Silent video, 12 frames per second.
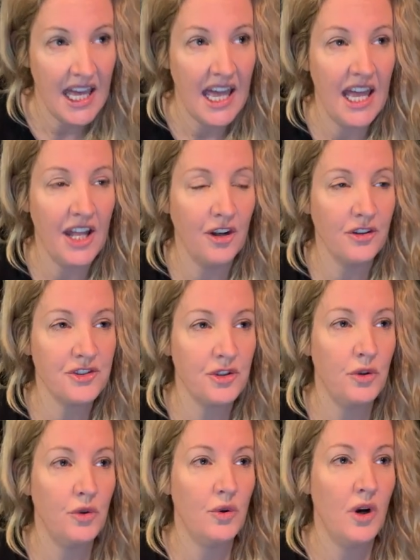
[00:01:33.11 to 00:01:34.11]
and
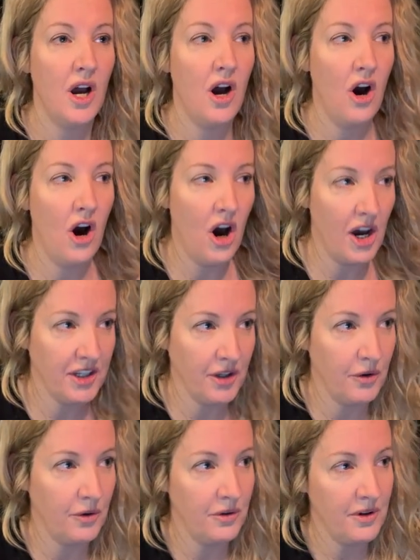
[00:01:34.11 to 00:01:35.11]
also
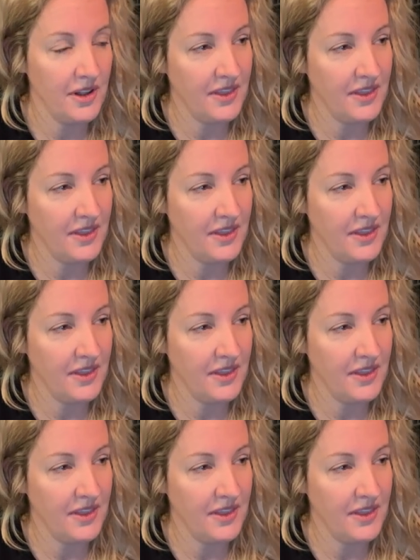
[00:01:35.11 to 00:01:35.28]
audio,